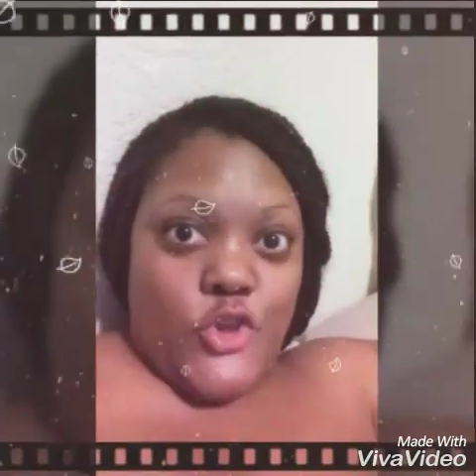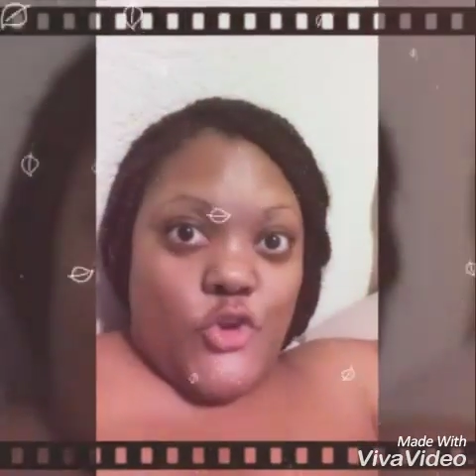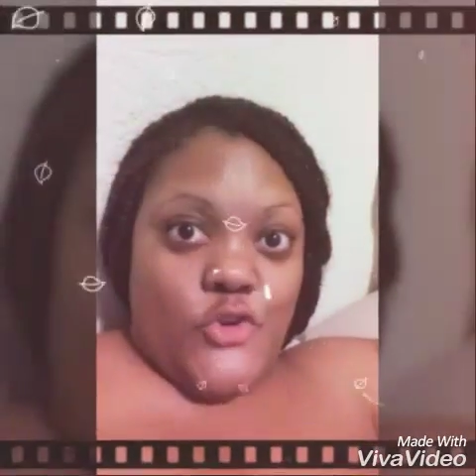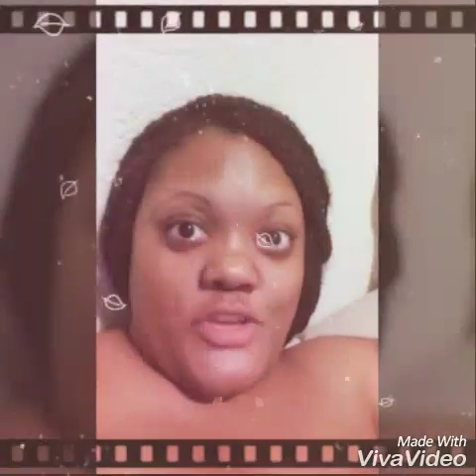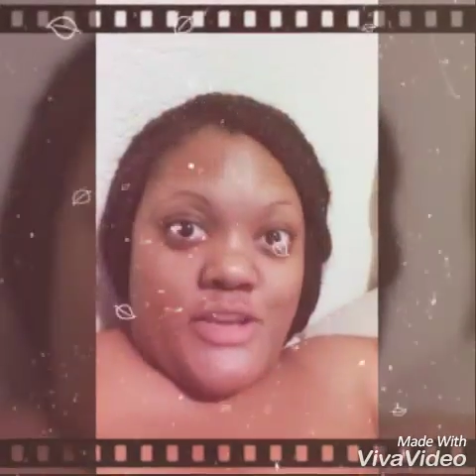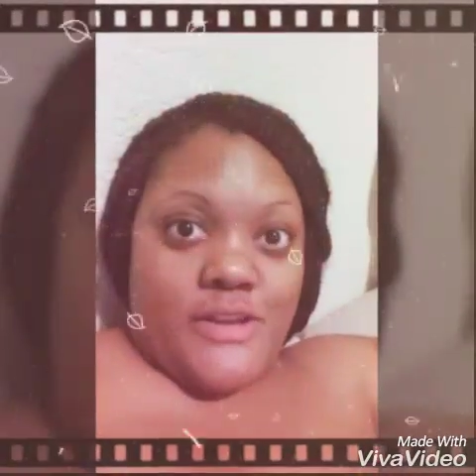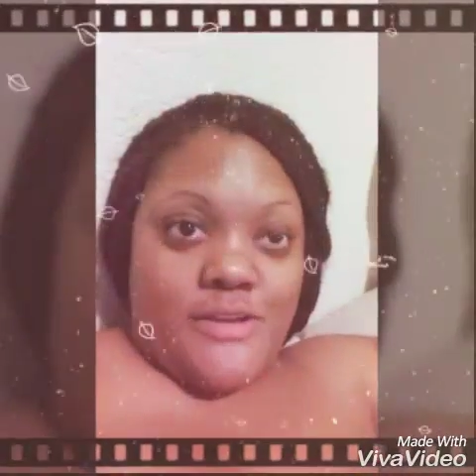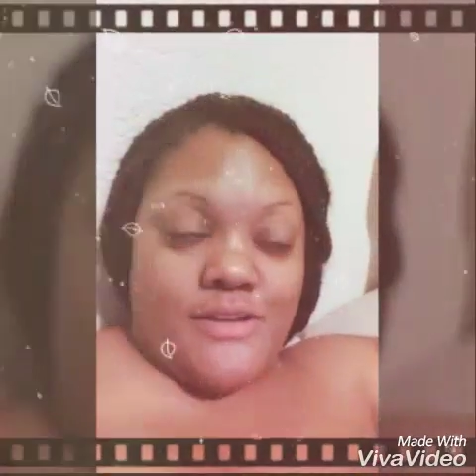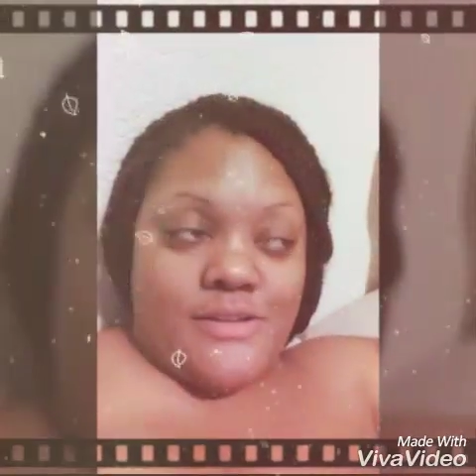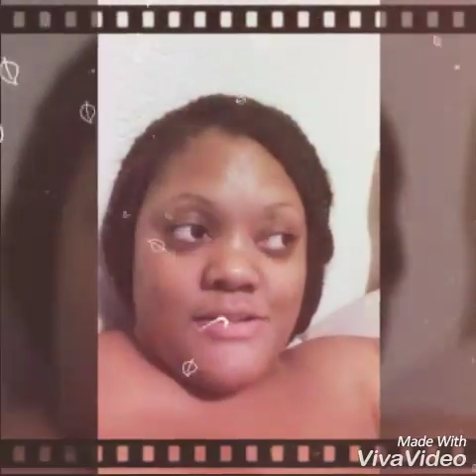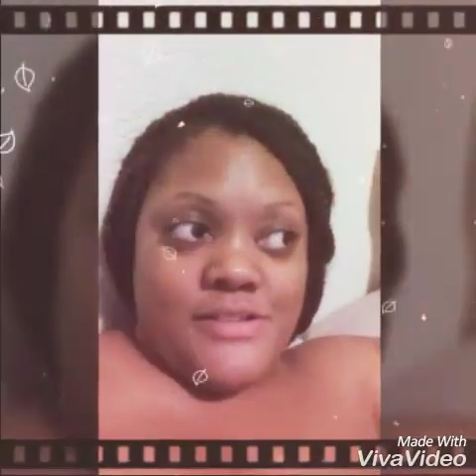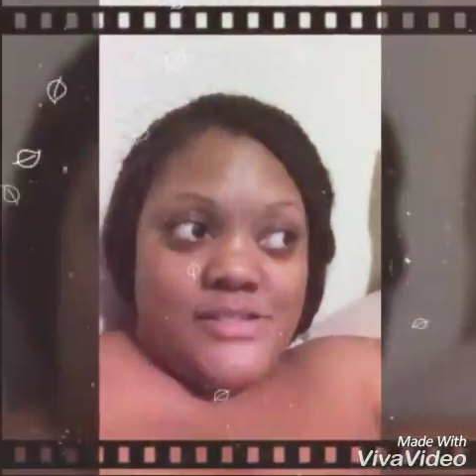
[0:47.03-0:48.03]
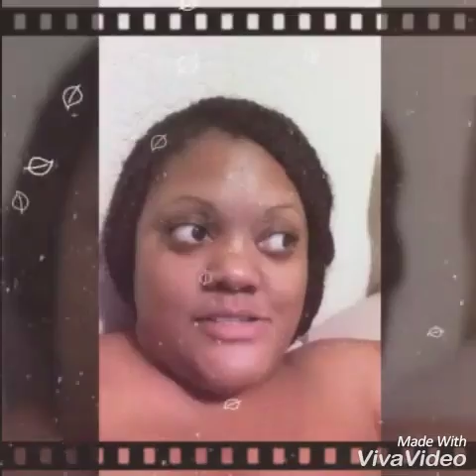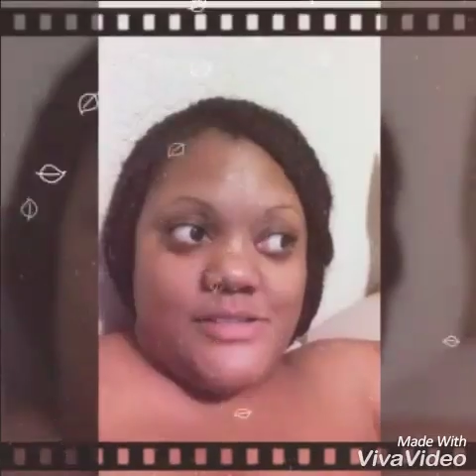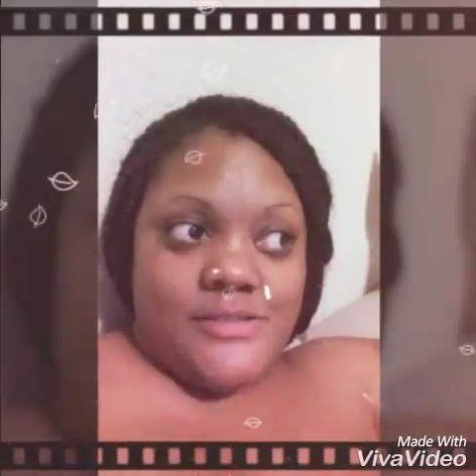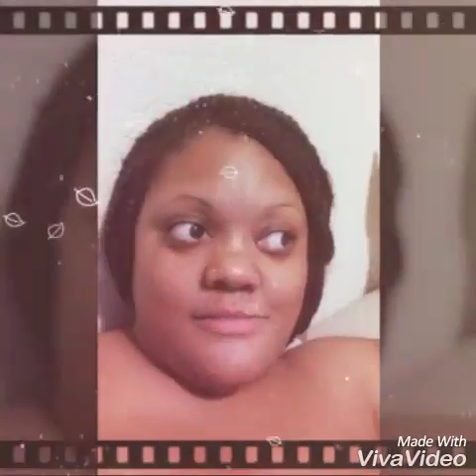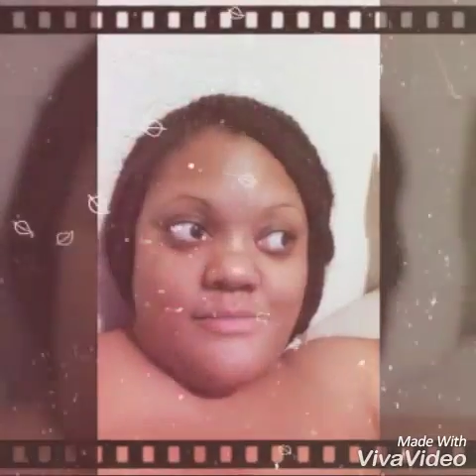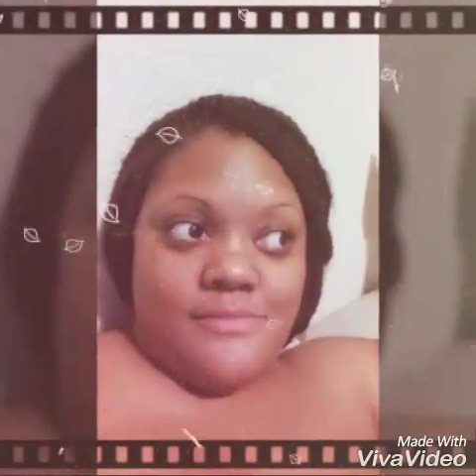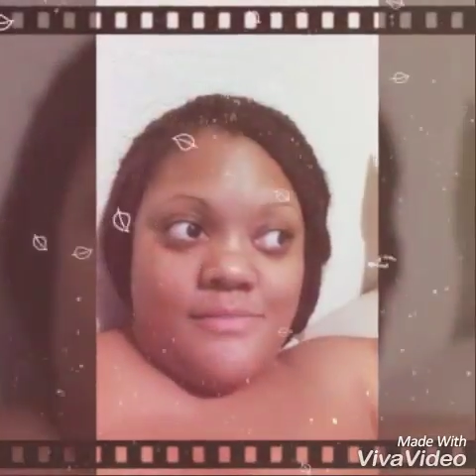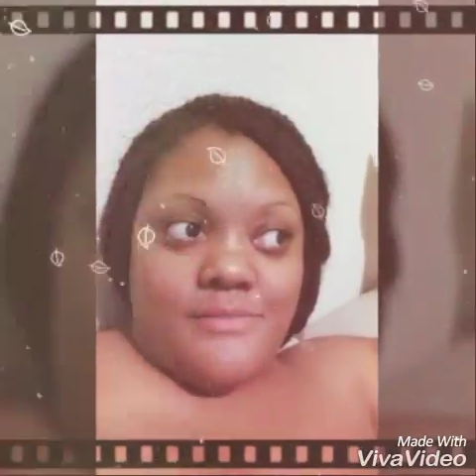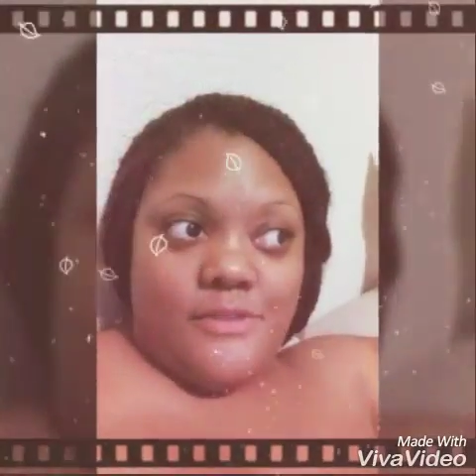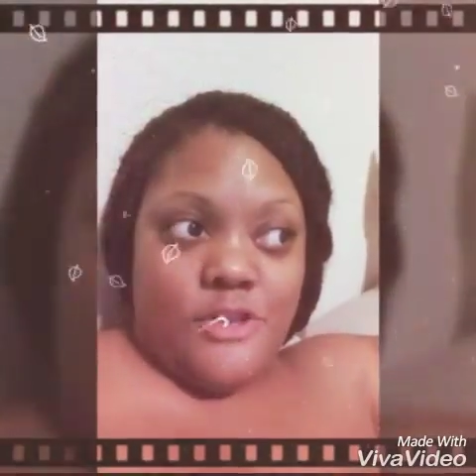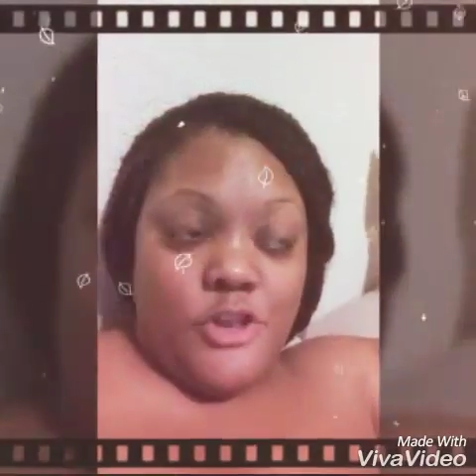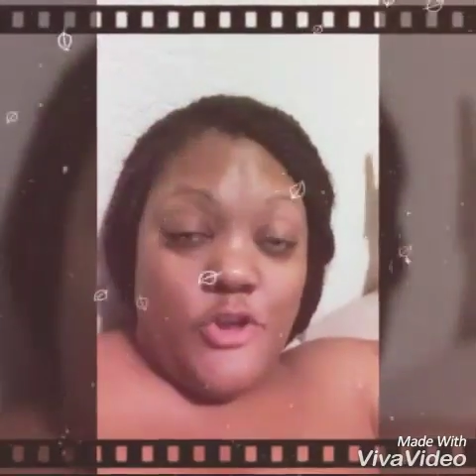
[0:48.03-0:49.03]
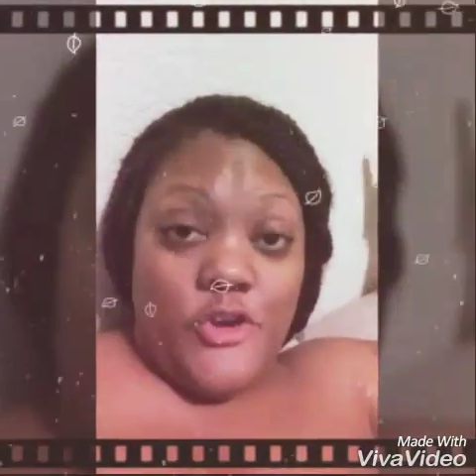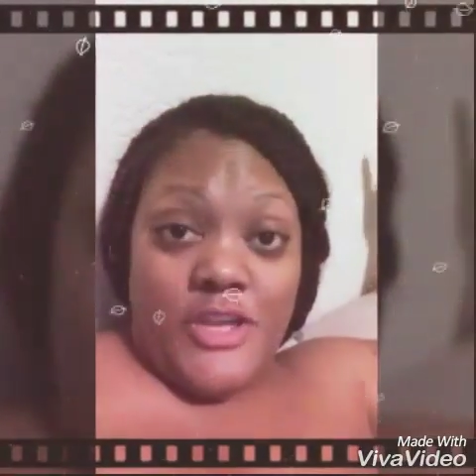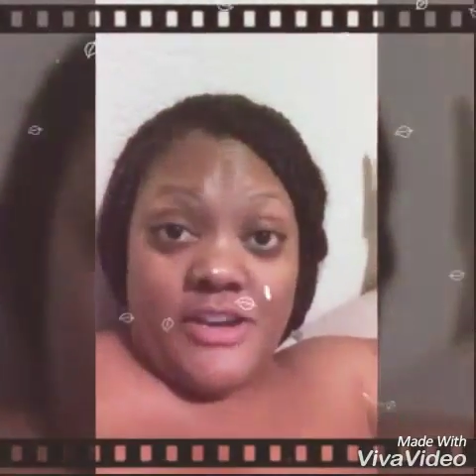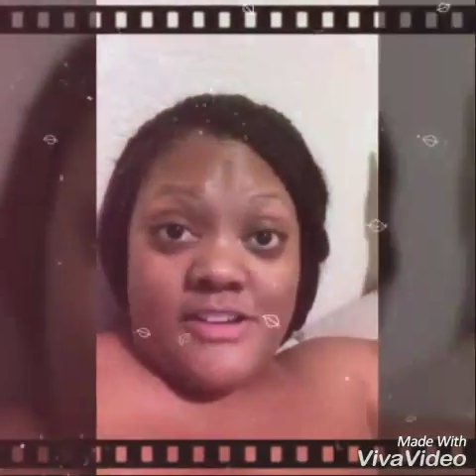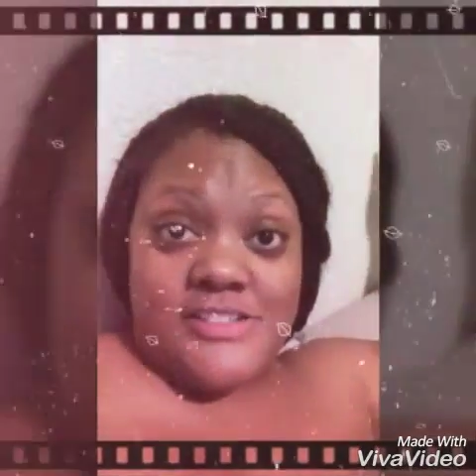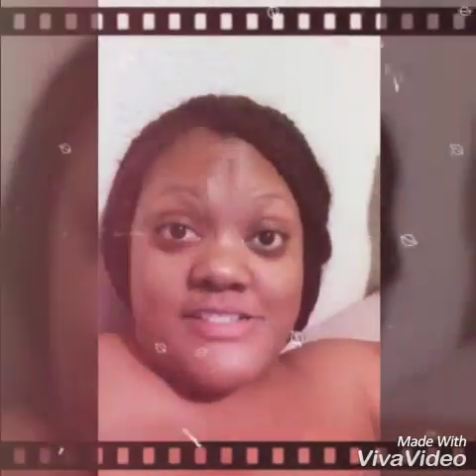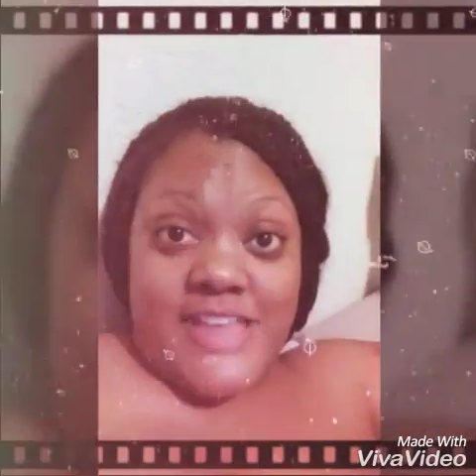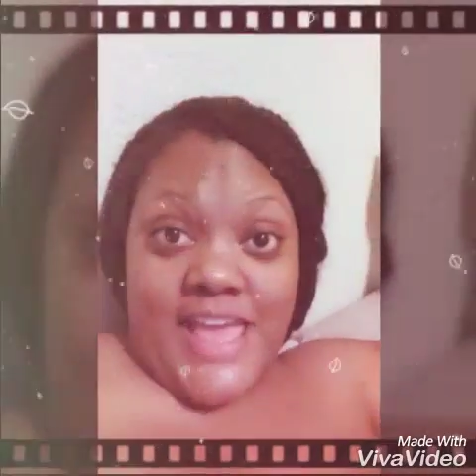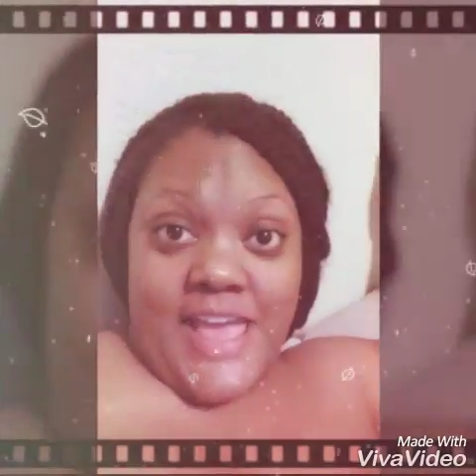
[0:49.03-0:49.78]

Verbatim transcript: New Year's New Year's